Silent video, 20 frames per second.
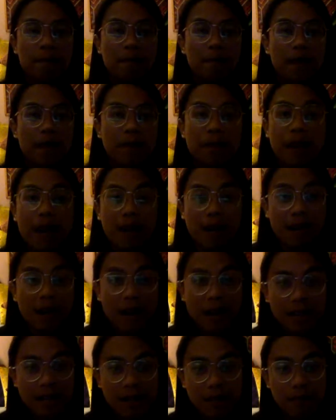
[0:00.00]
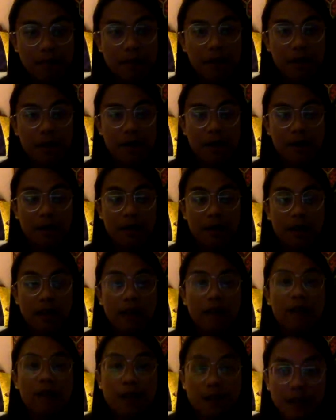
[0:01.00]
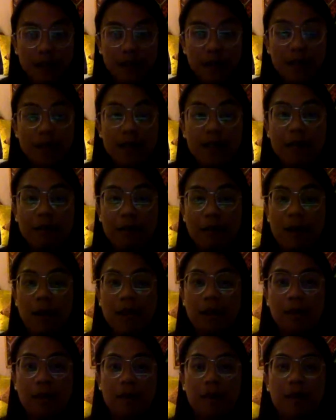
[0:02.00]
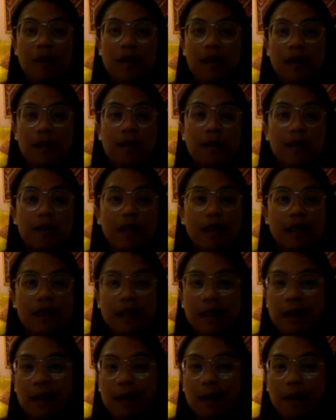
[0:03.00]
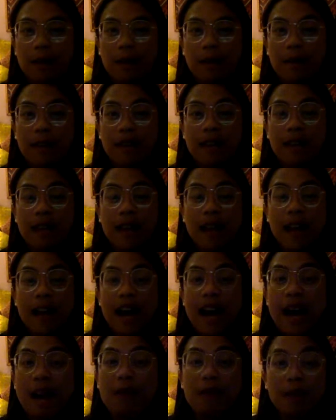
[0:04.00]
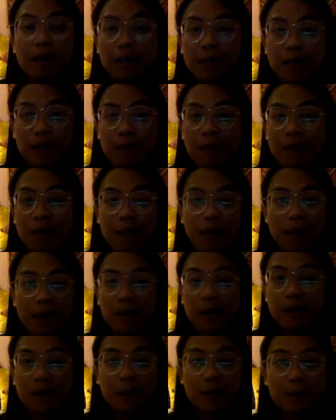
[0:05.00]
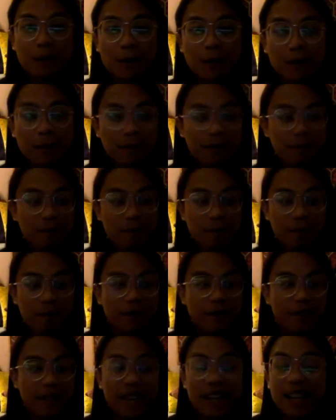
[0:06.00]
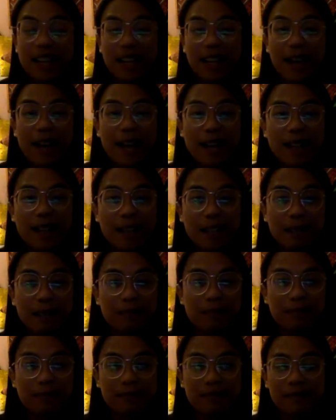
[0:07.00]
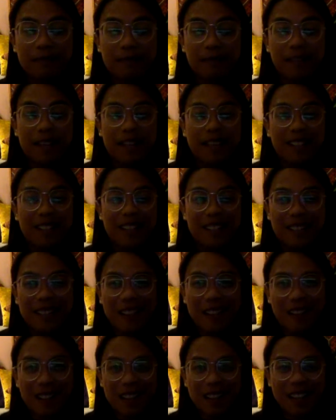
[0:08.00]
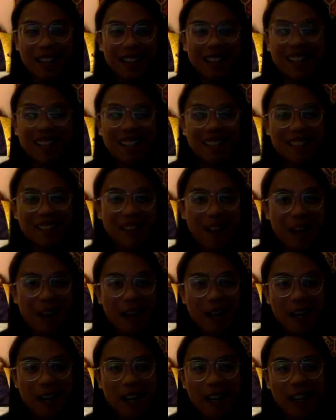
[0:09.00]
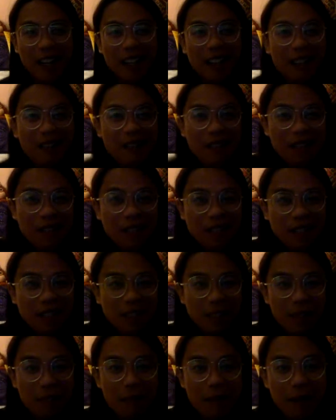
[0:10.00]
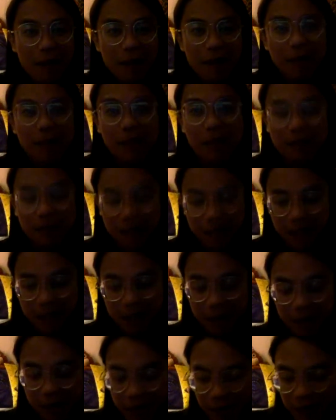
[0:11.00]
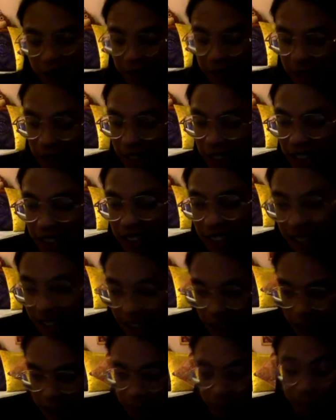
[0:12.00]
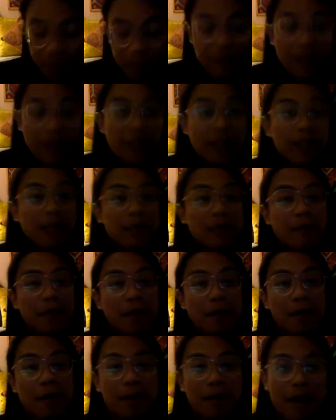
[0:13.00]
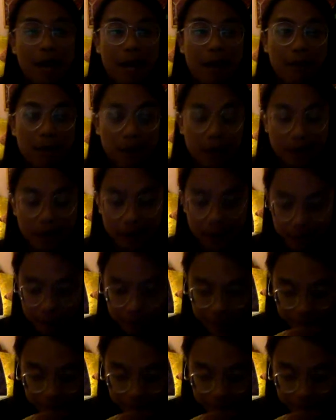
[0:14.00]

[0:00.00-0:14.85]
I'm not an honest person. Versus someone who is, I really didn't want to go to school and I lied. And, and that's okay. I feel guilty about it, but I'm going to get over it. That doesn't make me a bad person.